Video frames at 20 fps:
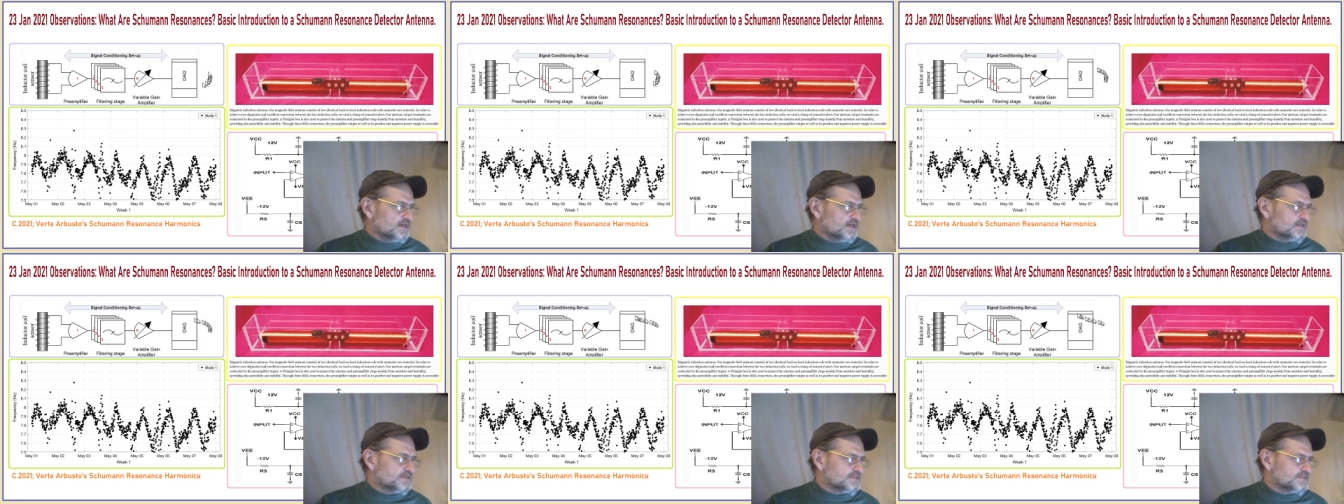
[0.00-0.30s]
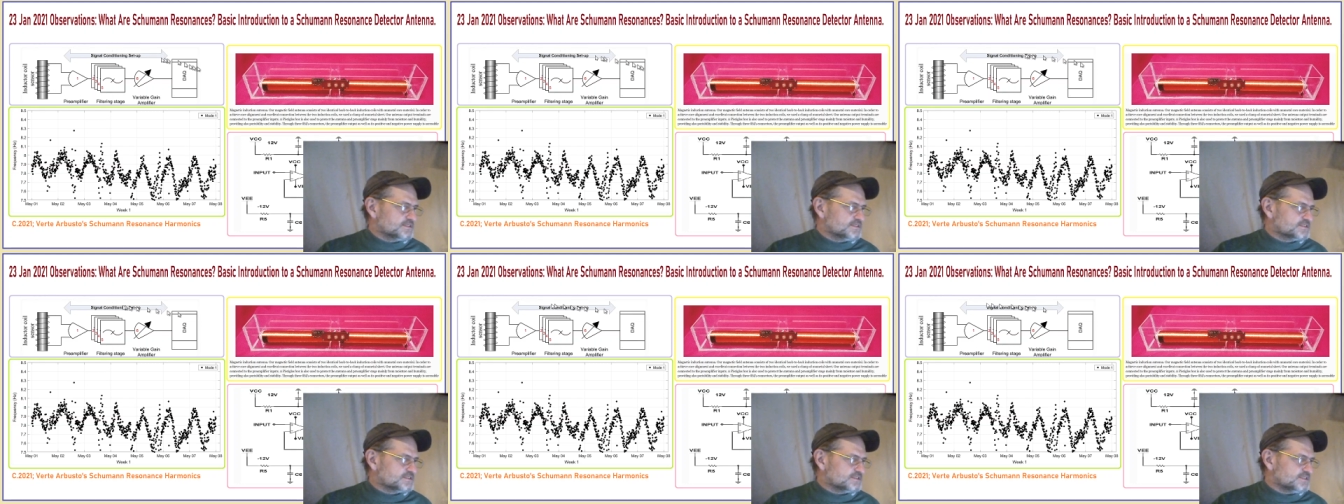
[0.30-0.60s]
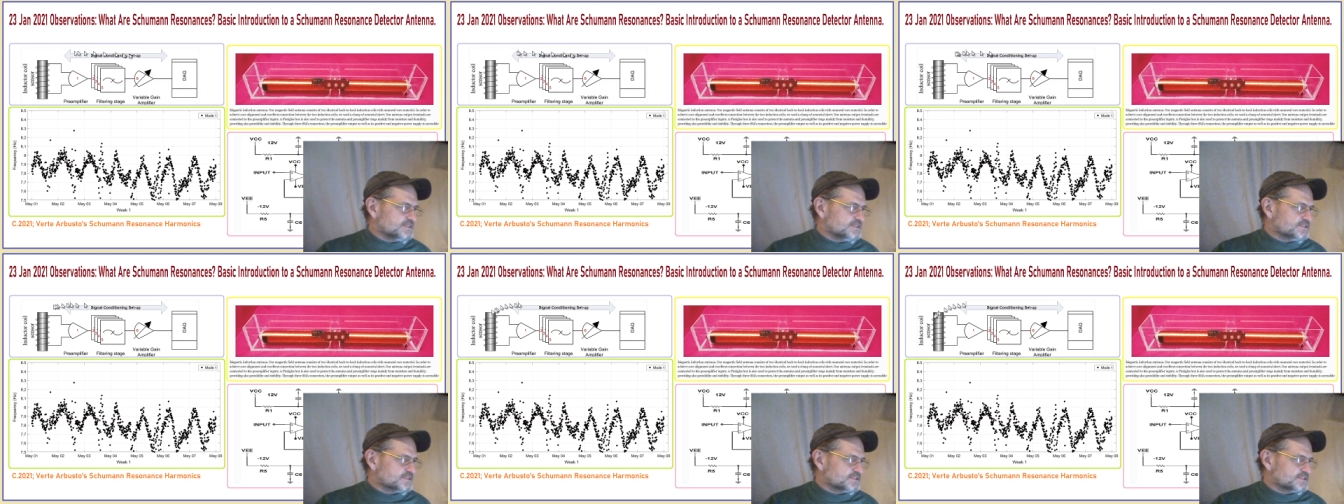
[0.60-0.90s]
is
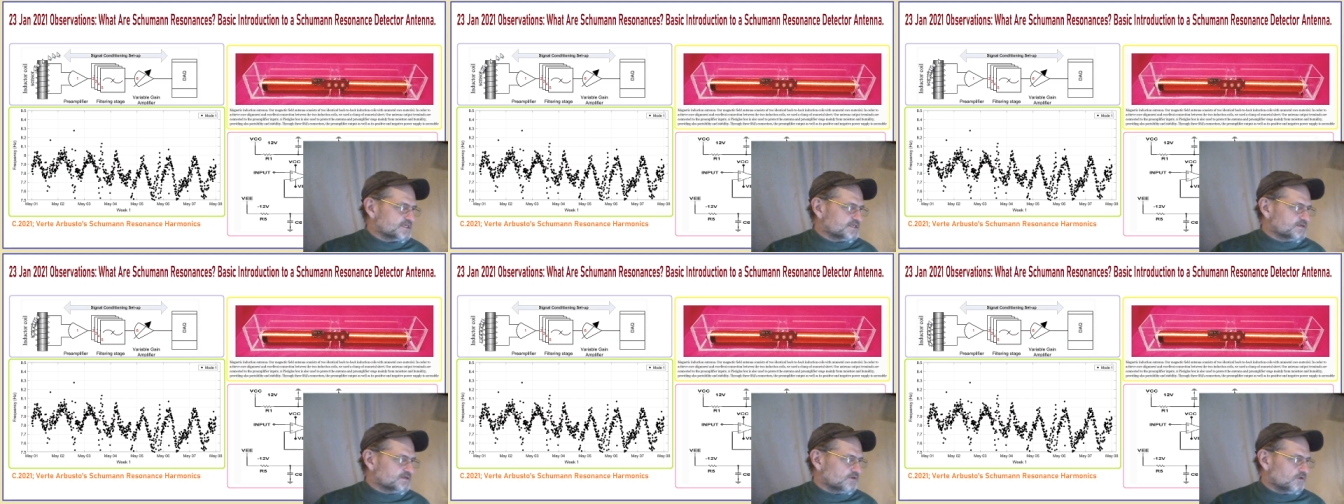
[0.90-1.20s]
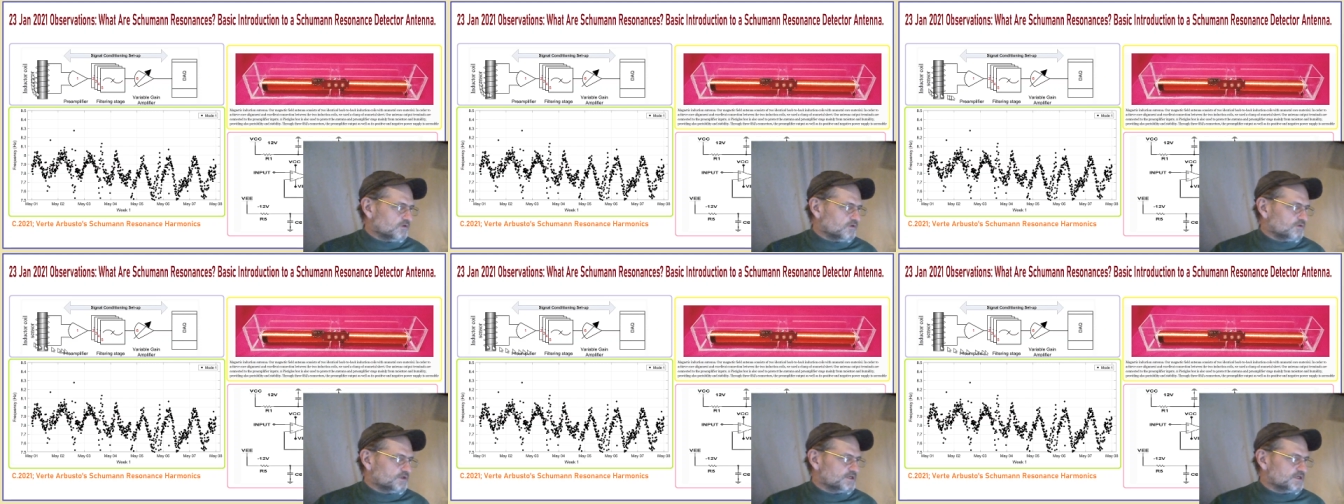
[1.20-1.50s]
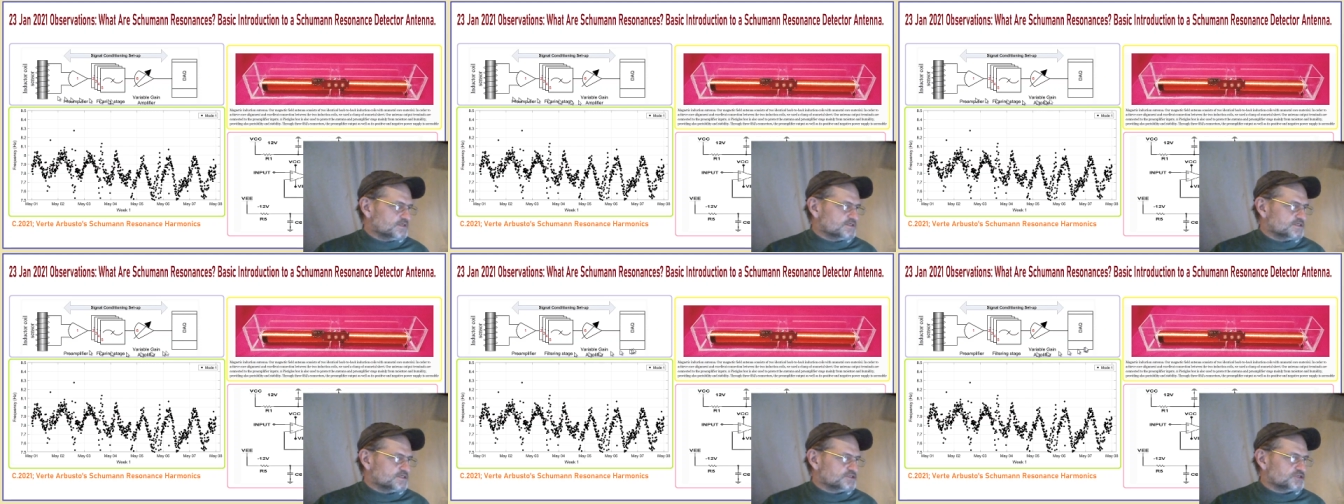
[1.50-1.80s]
the signal
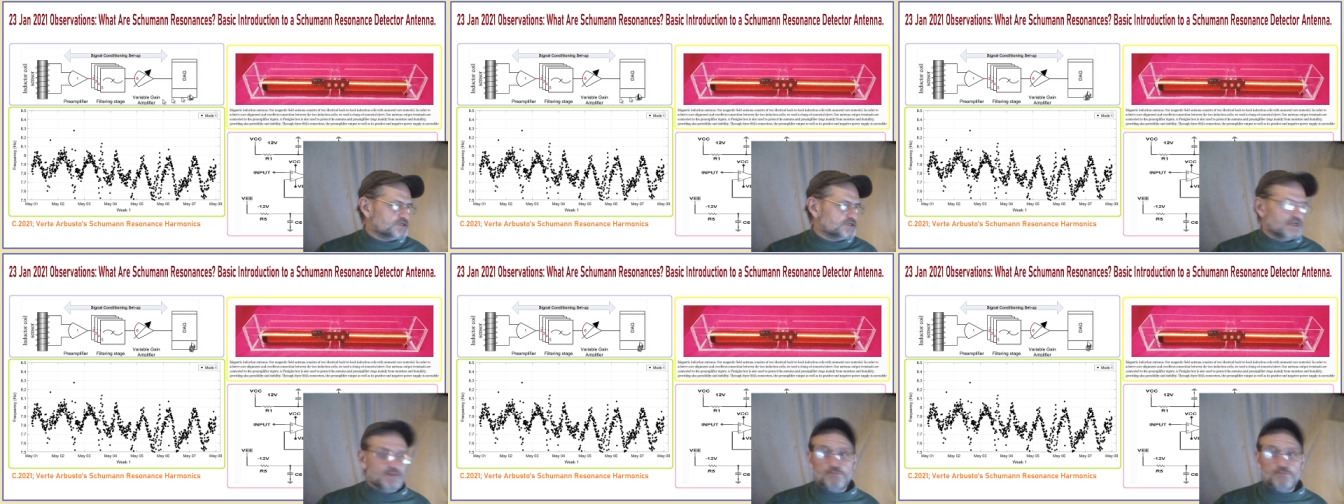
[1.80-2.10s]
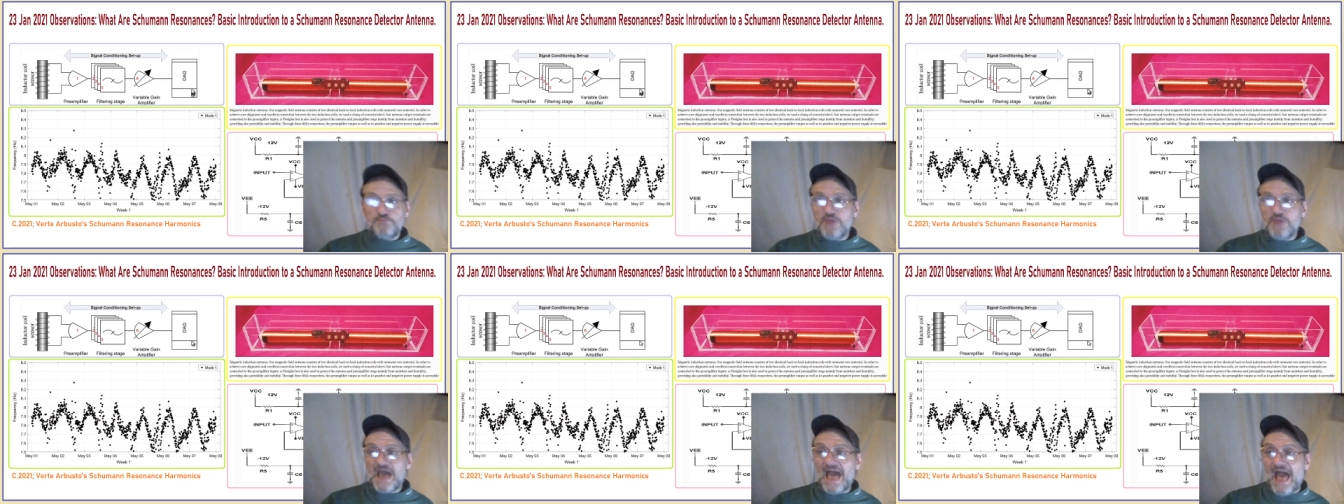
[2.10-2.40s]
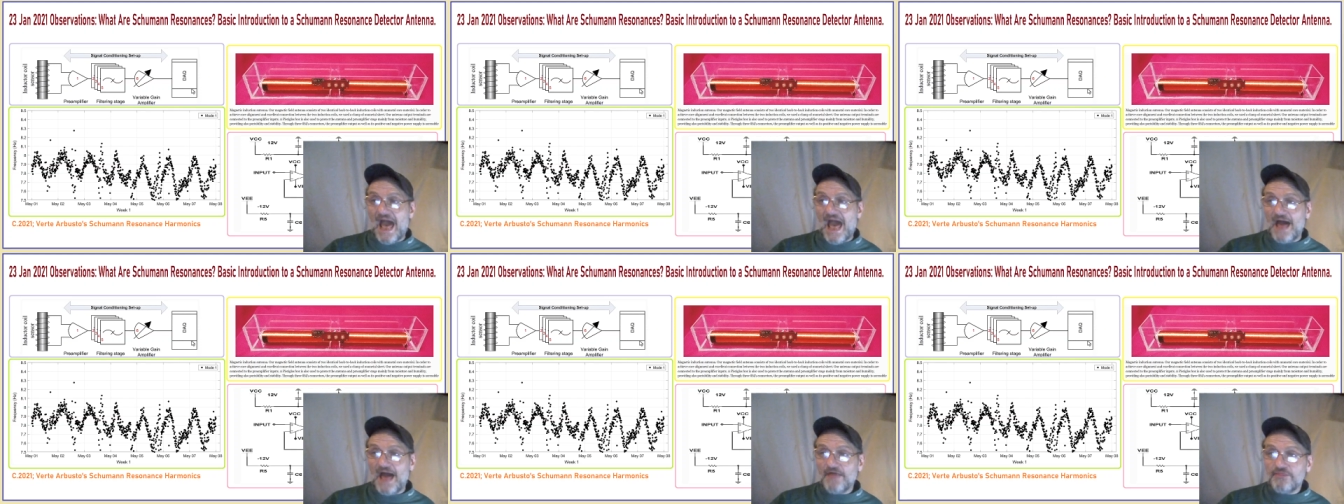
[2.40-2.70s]
conditioning
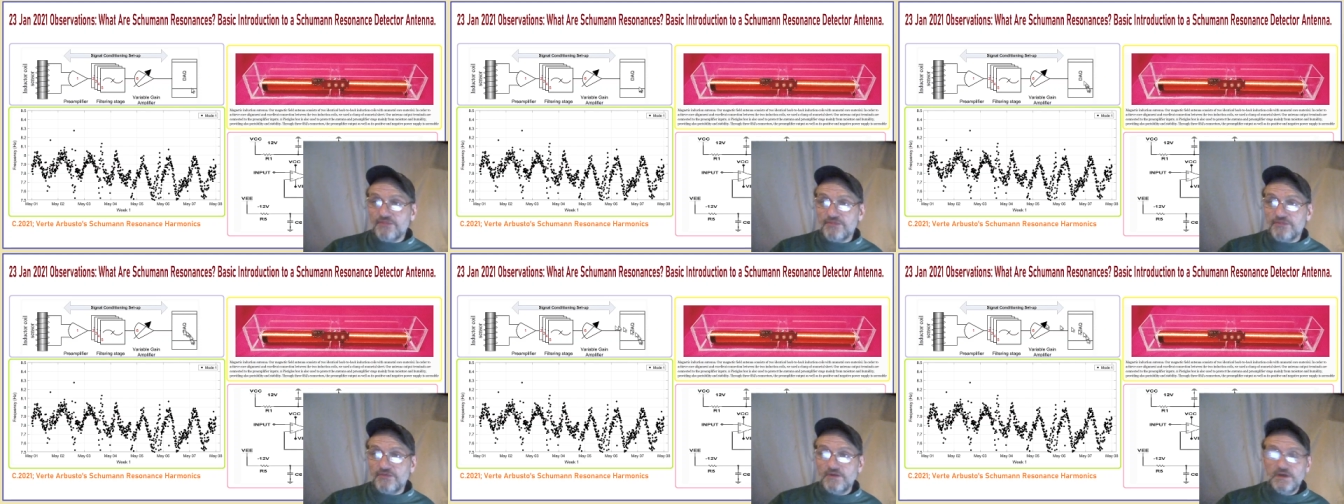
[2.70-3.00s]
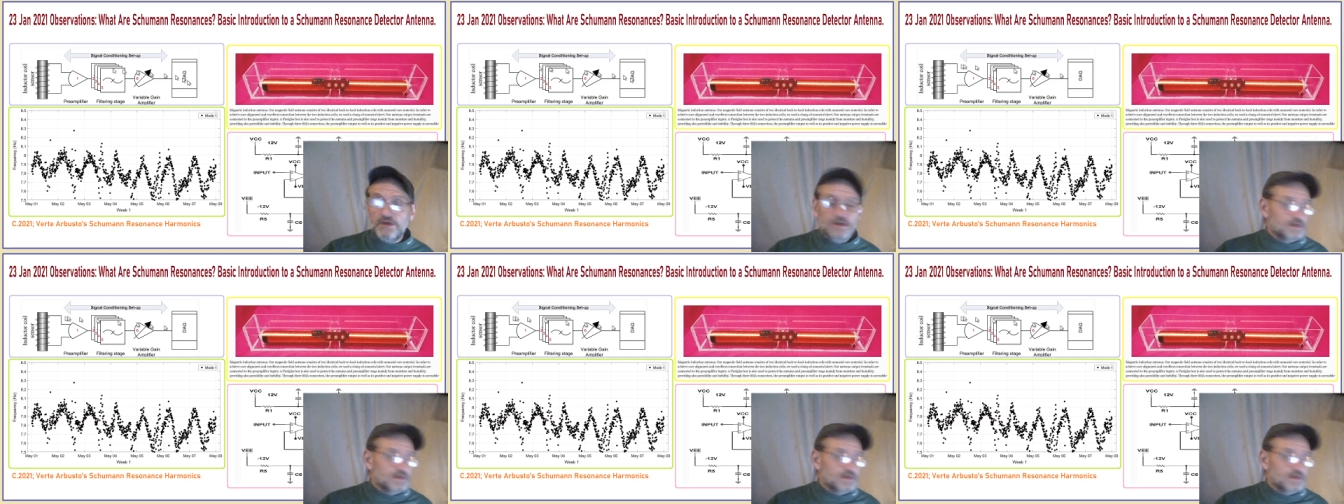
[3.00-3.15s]
path.